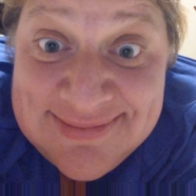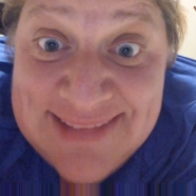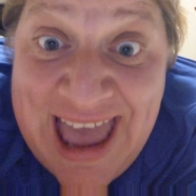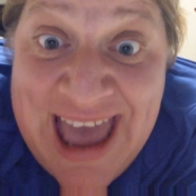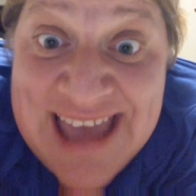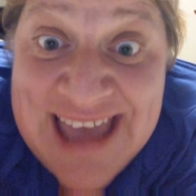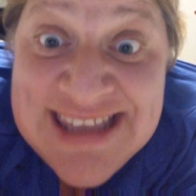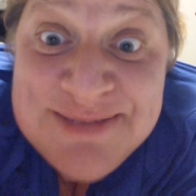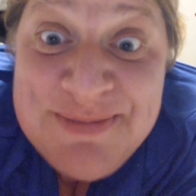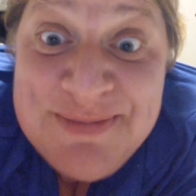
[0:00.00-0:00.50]

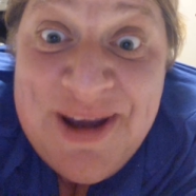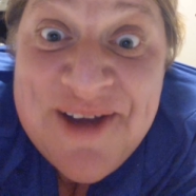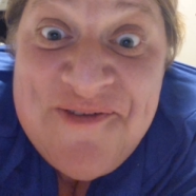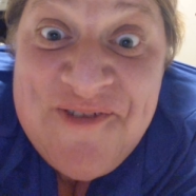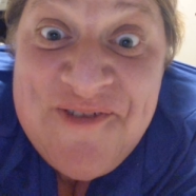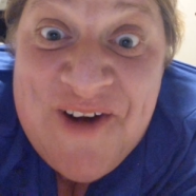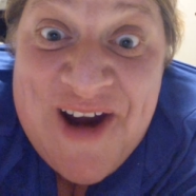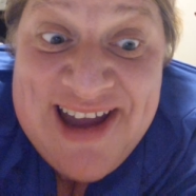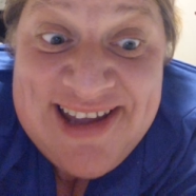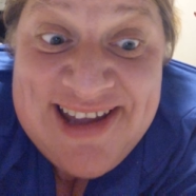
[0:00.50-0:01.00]
Ask my
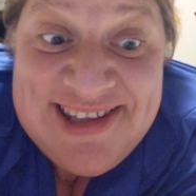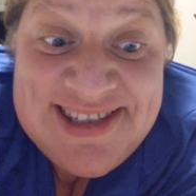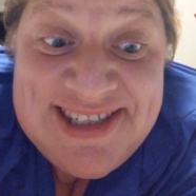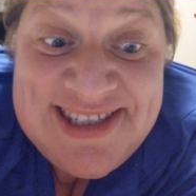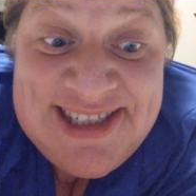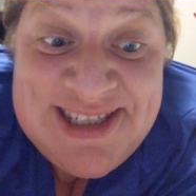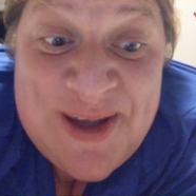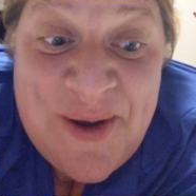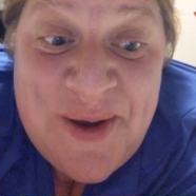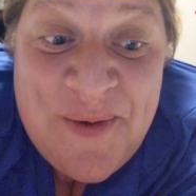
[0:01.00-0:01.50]

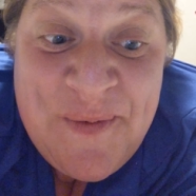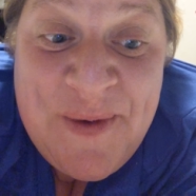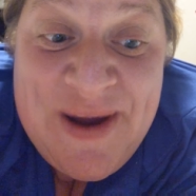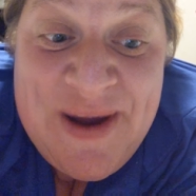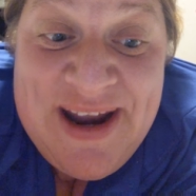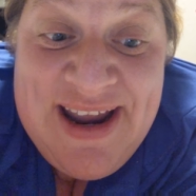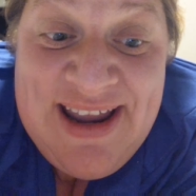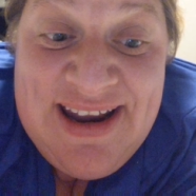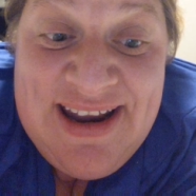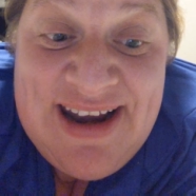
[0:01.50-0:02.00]
friends.
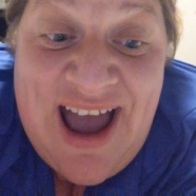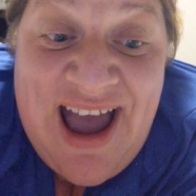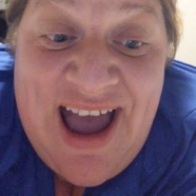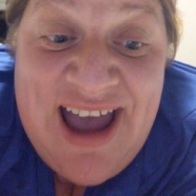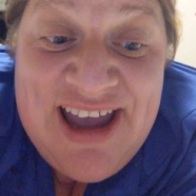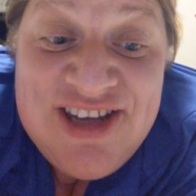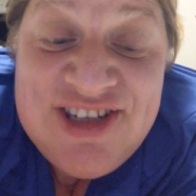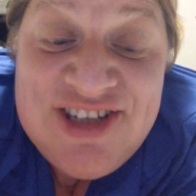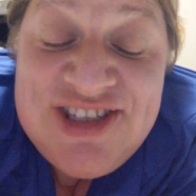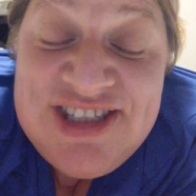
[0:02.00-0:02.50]
When I
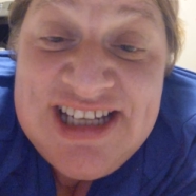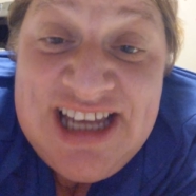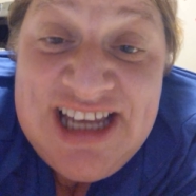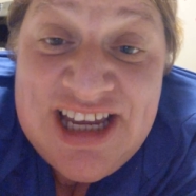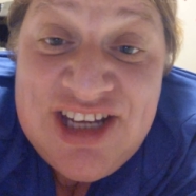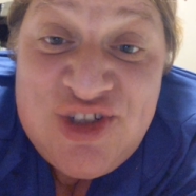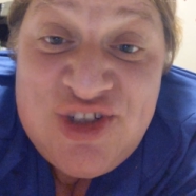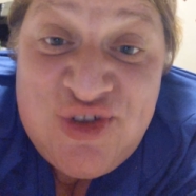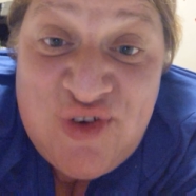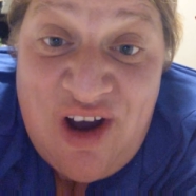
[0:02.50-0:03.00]
used to
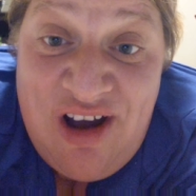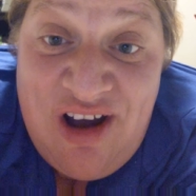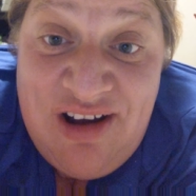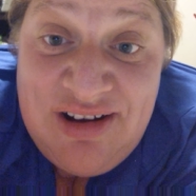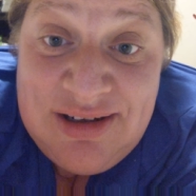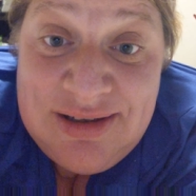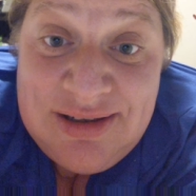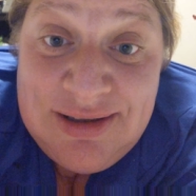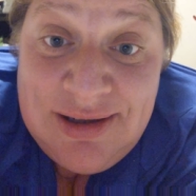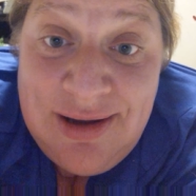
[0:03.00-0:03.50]
get
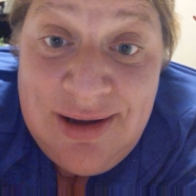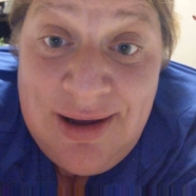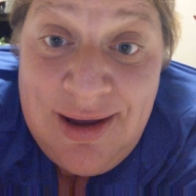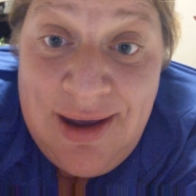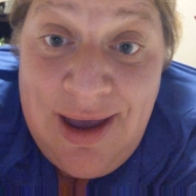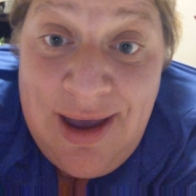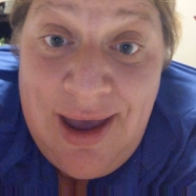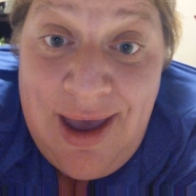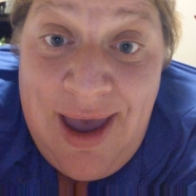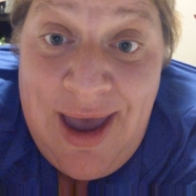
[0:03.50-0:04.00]
drunk
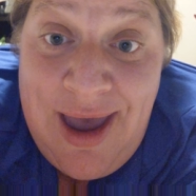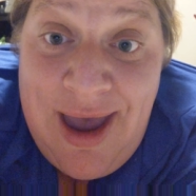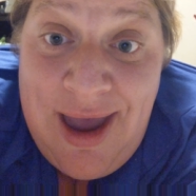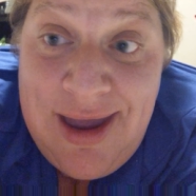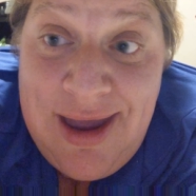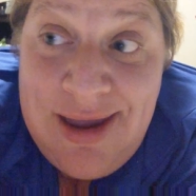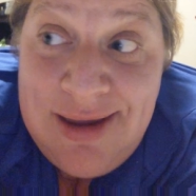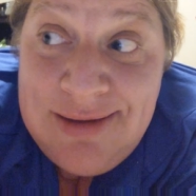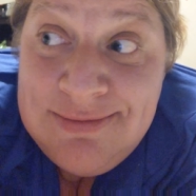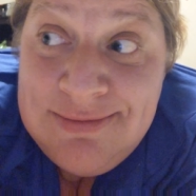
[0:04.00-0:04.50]

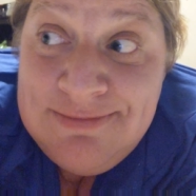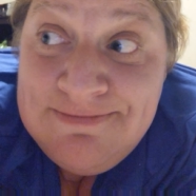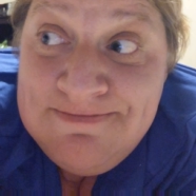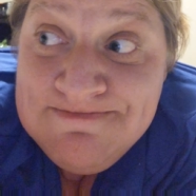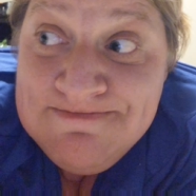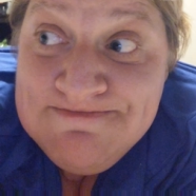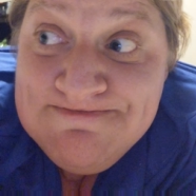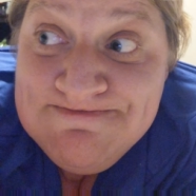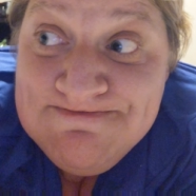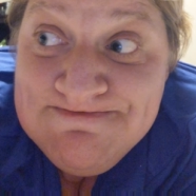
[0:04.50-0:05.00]
and
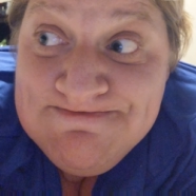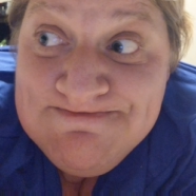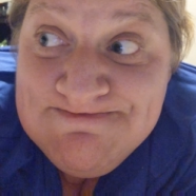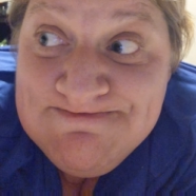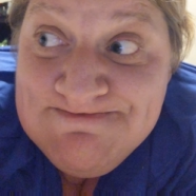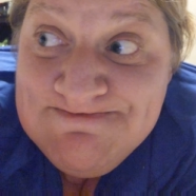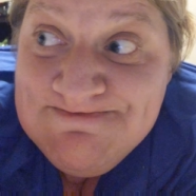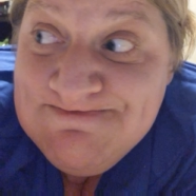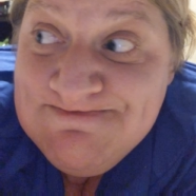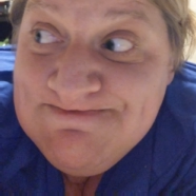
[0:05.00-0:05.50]

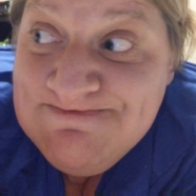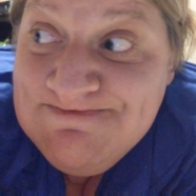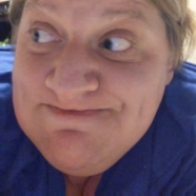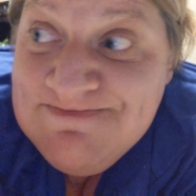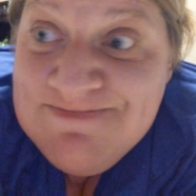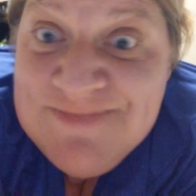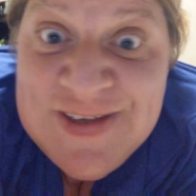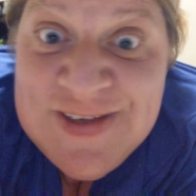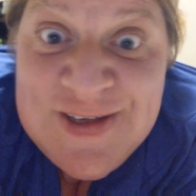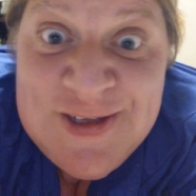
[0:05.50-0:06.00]

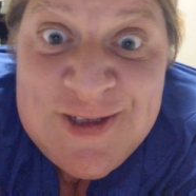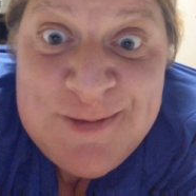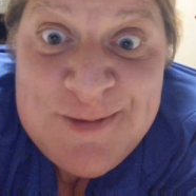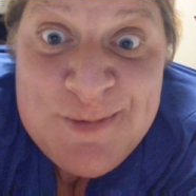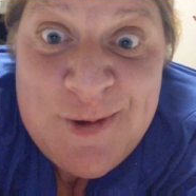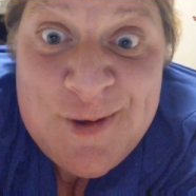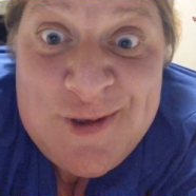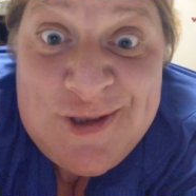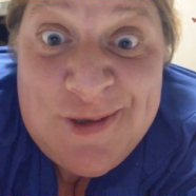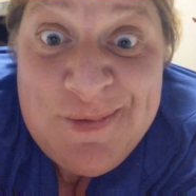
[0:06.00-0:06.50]

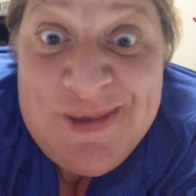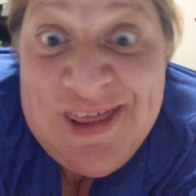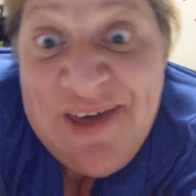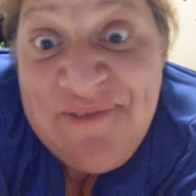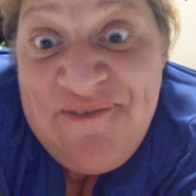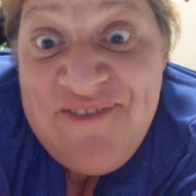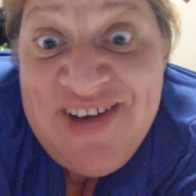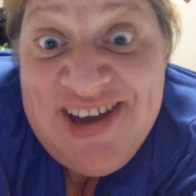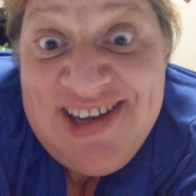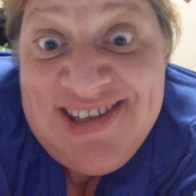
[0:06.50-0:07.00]
smoke some of that
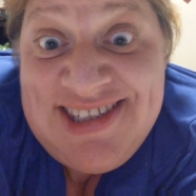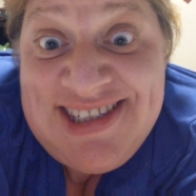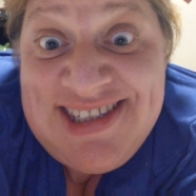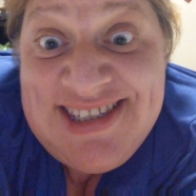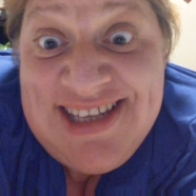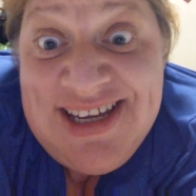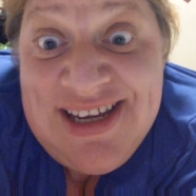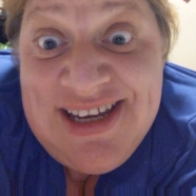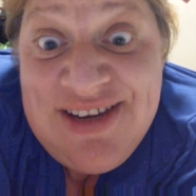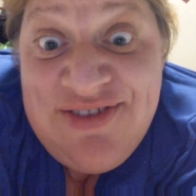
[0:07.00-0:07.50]
fun
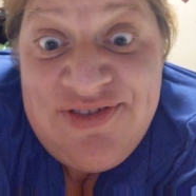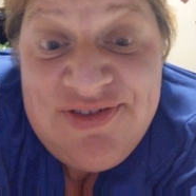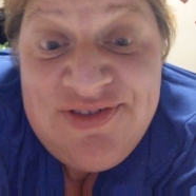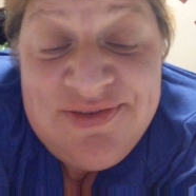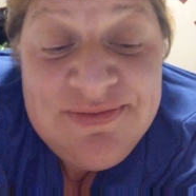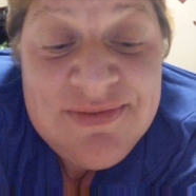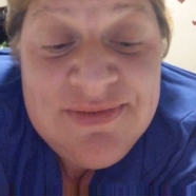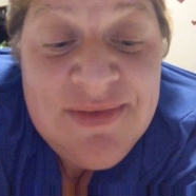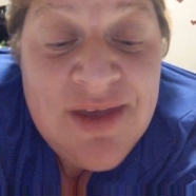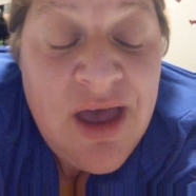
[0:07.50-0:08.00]
stuff,
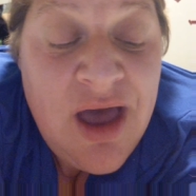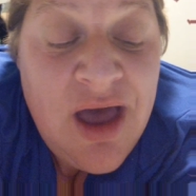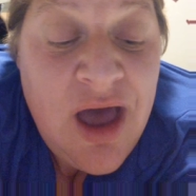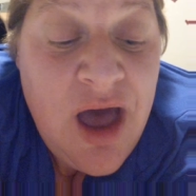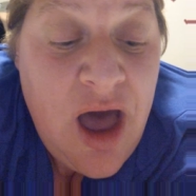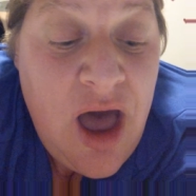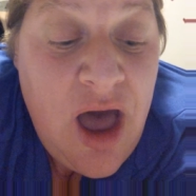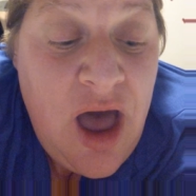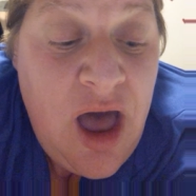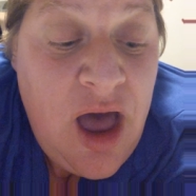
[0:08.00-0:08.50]

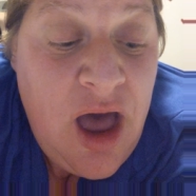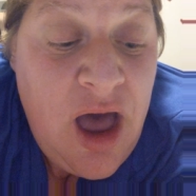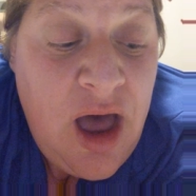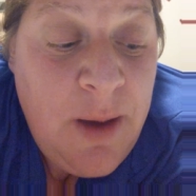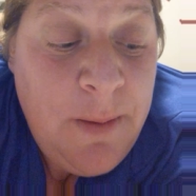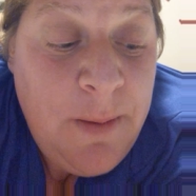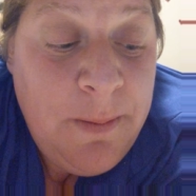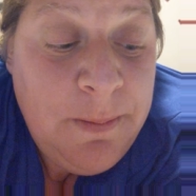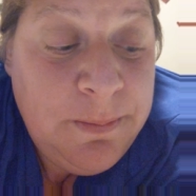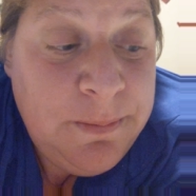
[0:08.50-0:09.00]

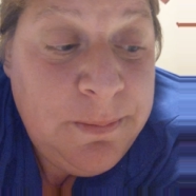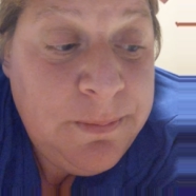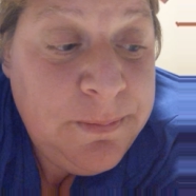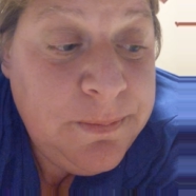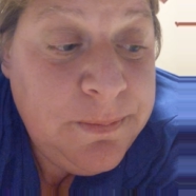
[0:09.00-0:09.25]
I